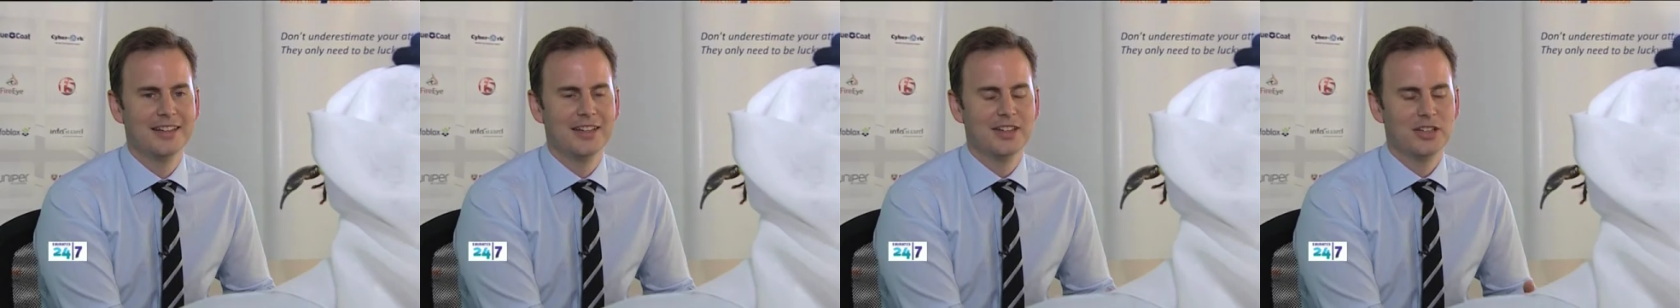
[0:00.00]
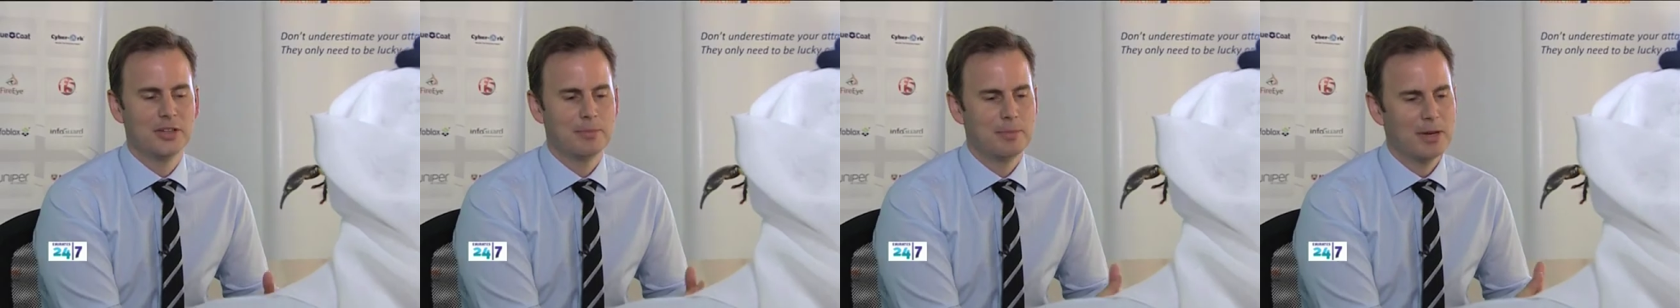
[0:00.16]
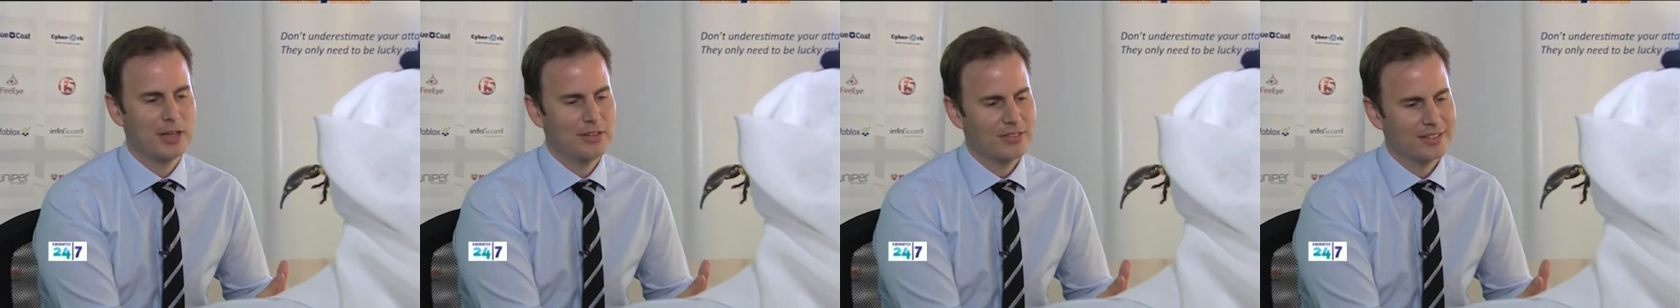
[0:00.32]

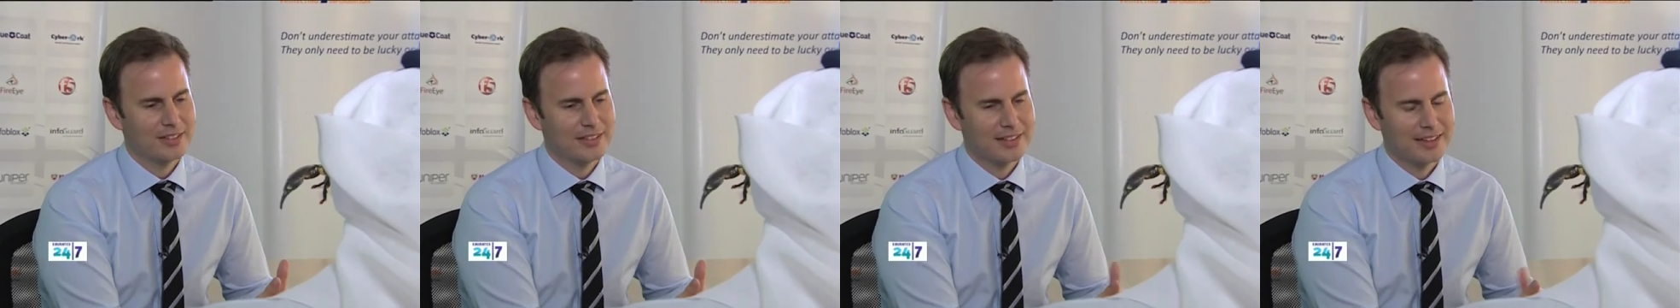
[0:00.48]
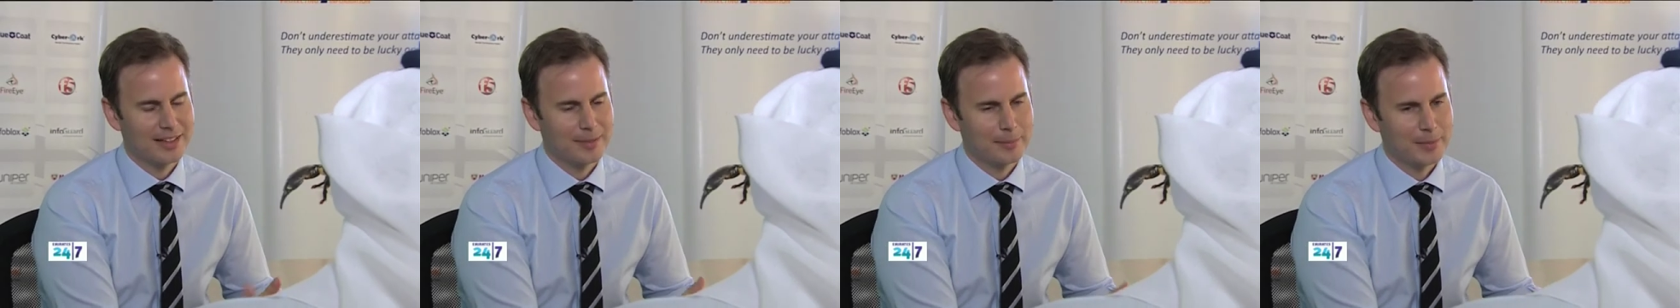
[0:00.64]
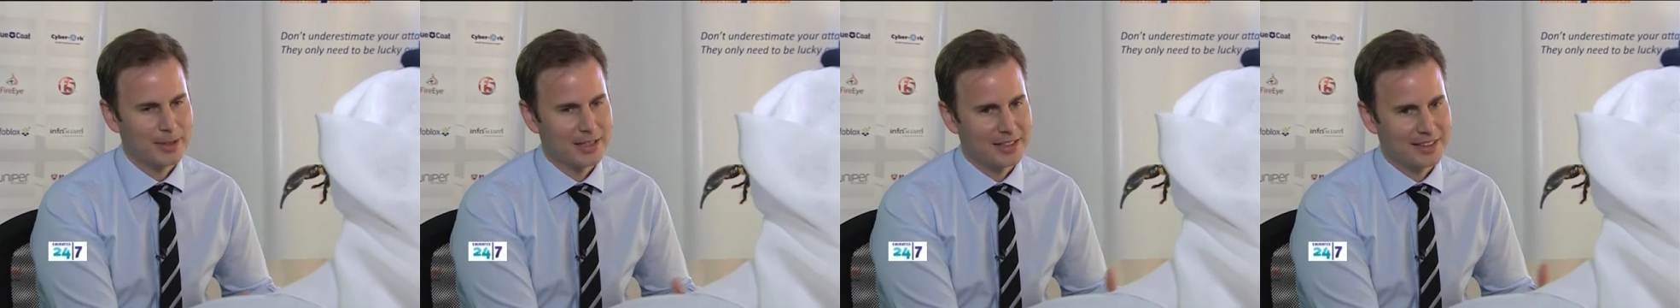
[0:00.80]
Depends a
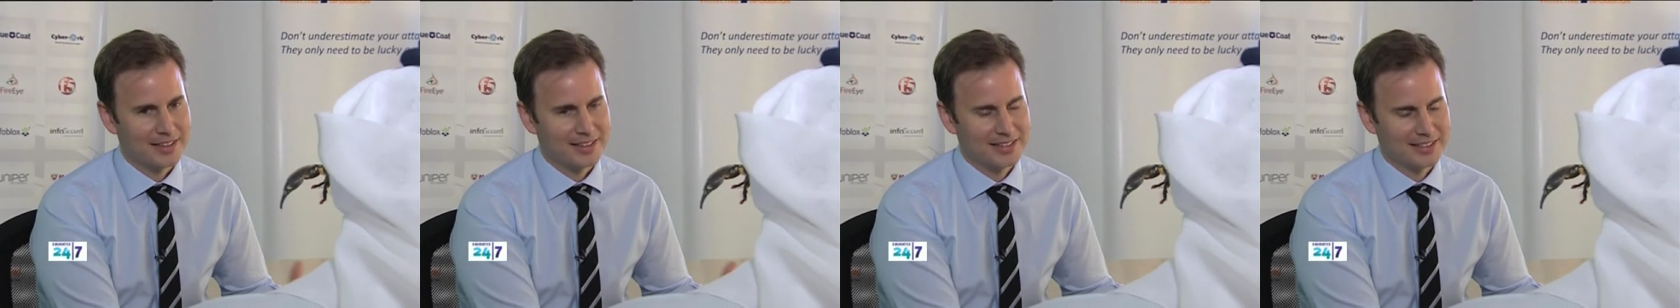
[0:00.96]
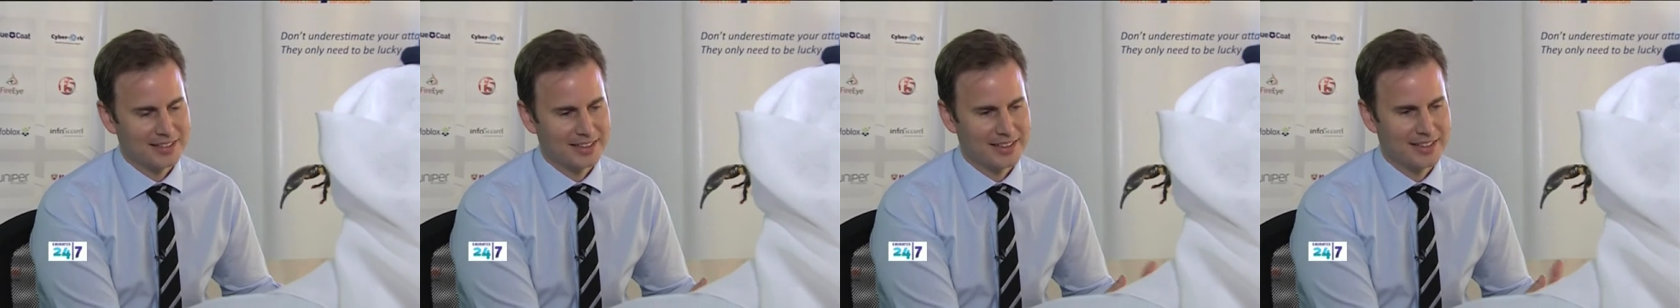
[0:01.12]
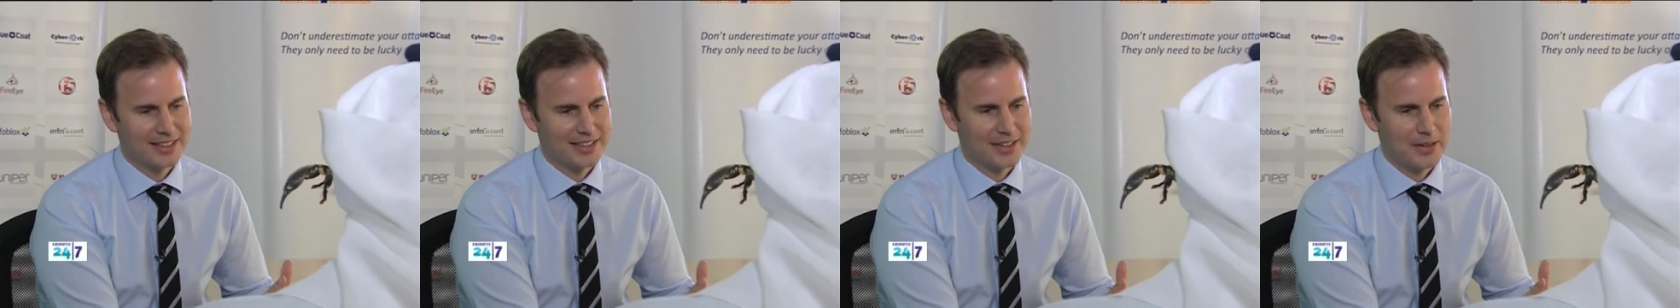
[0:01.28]
little bit.
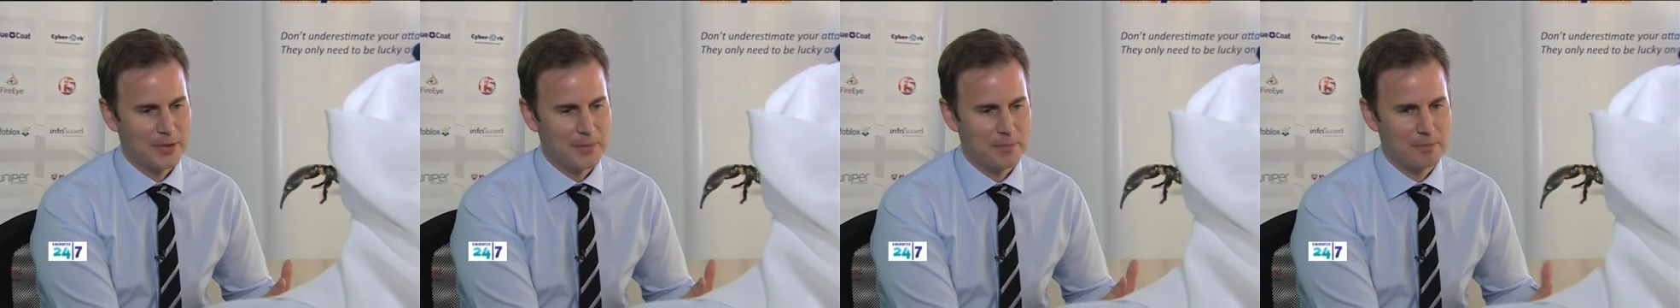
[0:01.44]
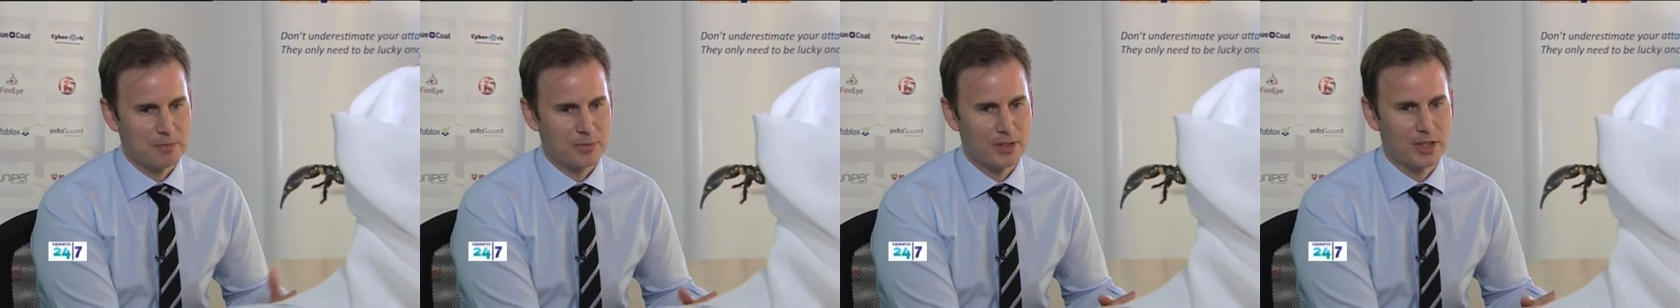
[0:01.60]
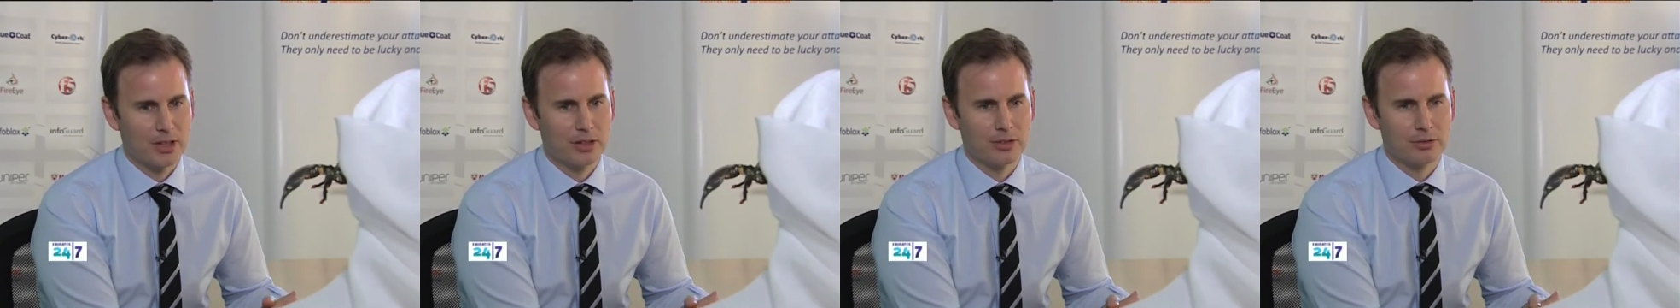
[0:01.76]

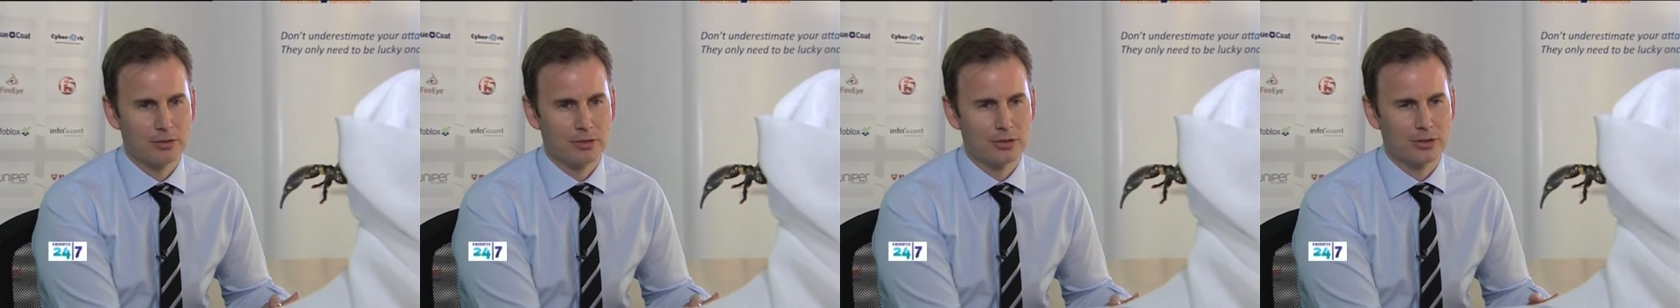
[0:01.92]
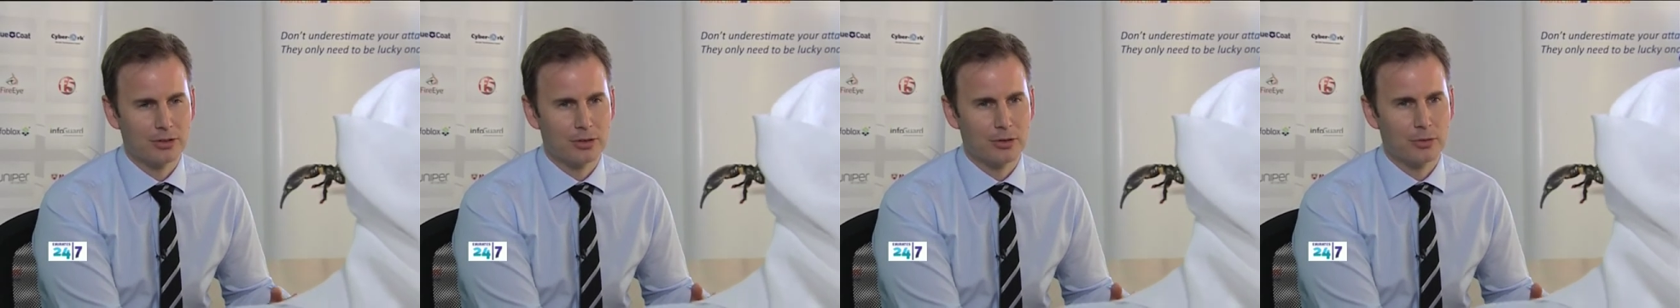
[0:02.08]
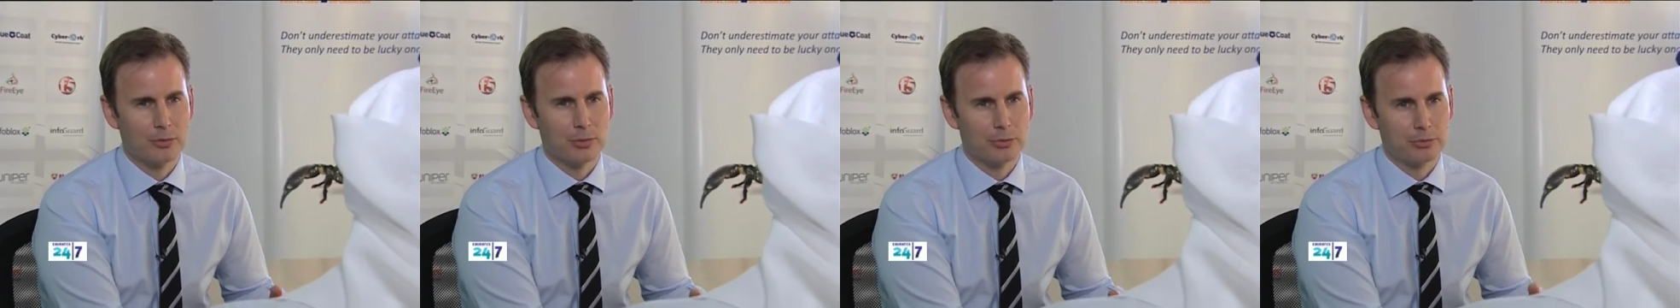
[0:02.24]
You
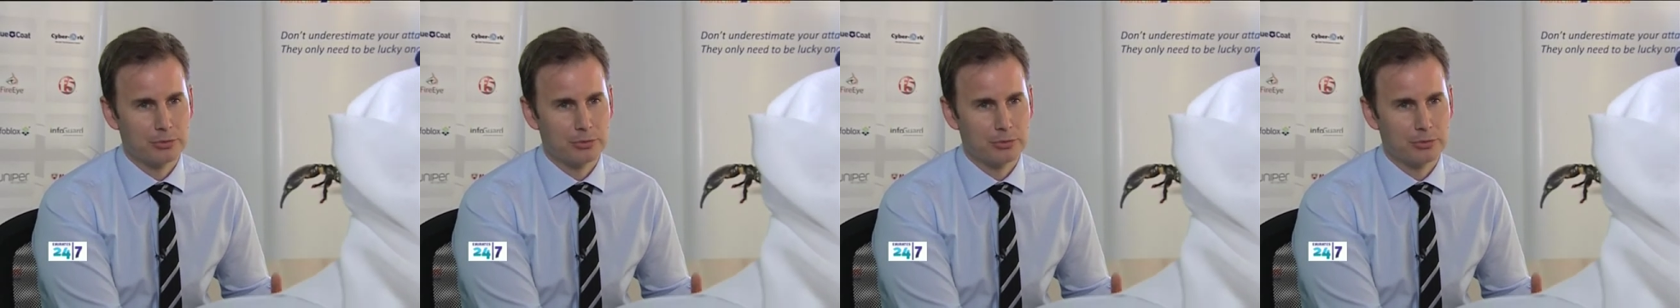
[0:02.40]
know,